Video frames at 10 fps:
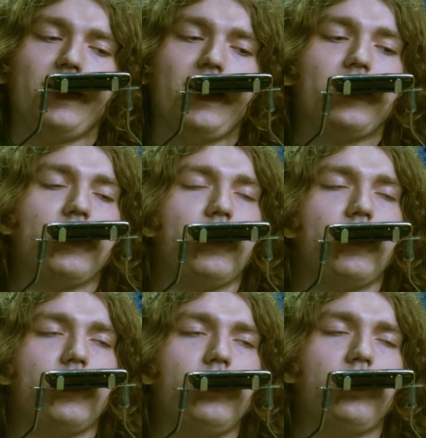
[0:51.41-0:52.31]
didn't
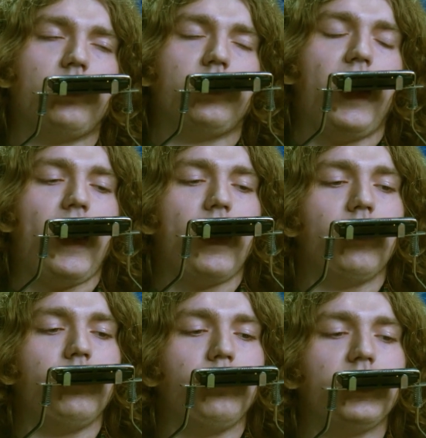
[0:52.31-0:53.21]

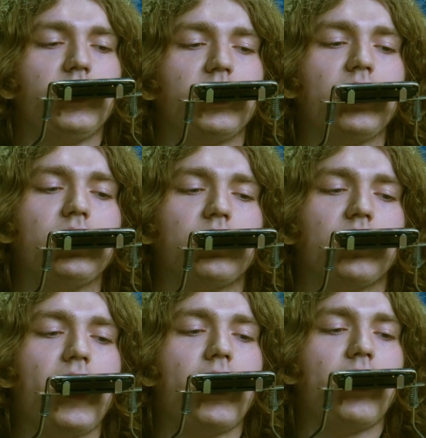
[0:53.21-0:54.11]
understand when she
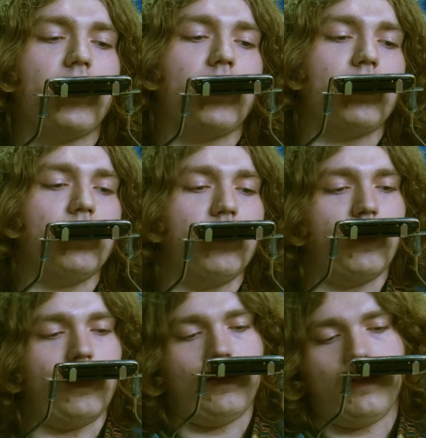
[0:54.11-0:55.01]
said
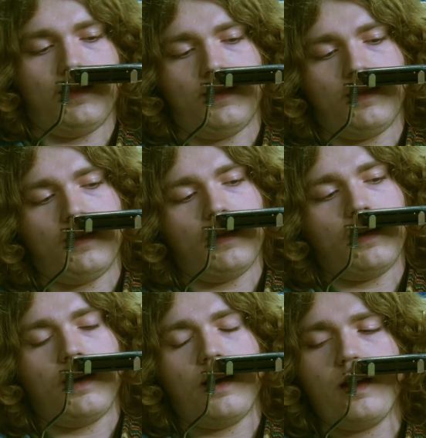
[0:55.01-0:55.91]
it
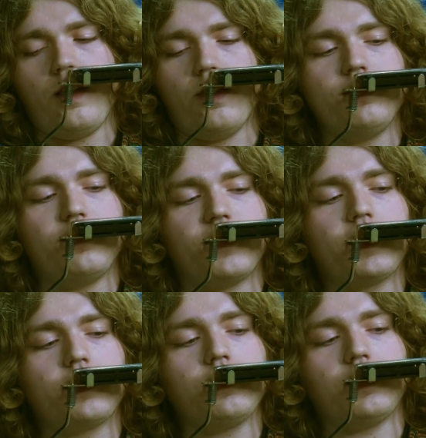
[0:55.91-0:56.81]
the
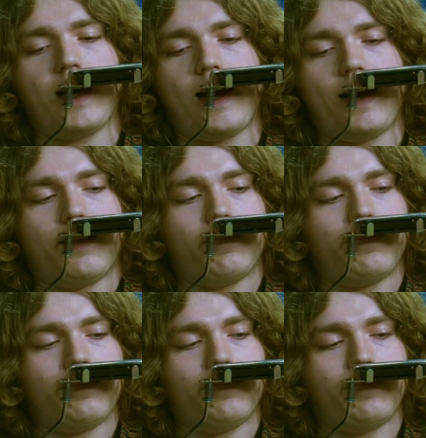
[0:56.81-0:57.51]
first time.